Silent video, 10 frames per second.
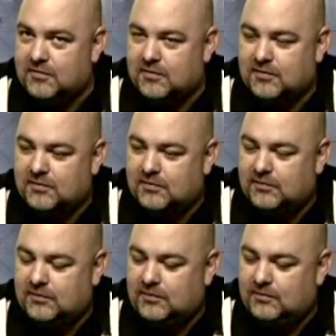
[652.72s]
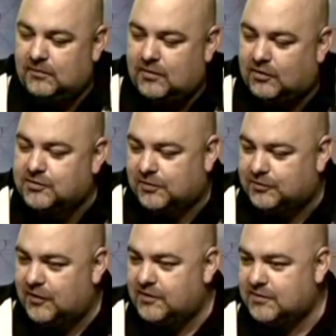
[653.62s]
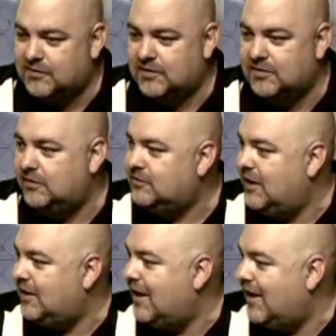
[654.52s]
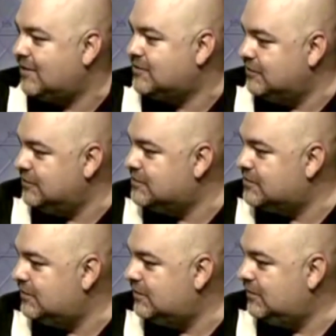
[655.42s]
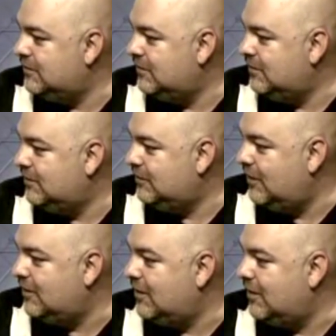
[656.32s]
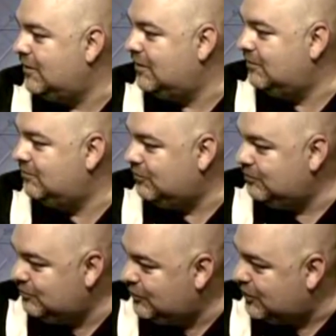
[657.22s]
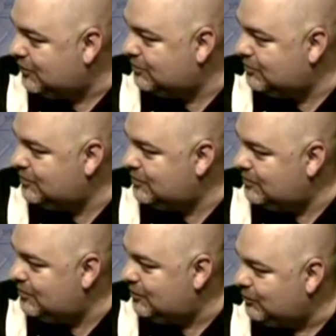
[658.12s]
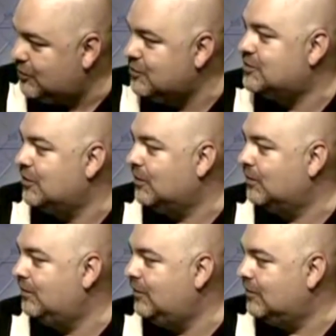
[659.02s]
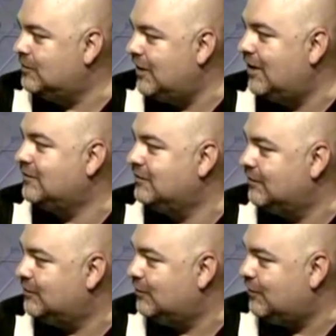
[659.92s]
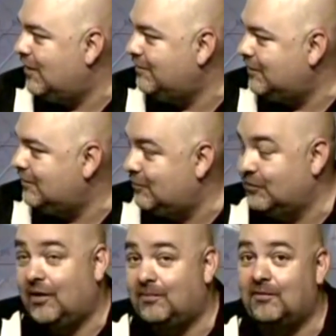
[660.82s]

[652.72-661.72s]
your cultural traits are such that you take actions that can, reduce your chances of surviving. For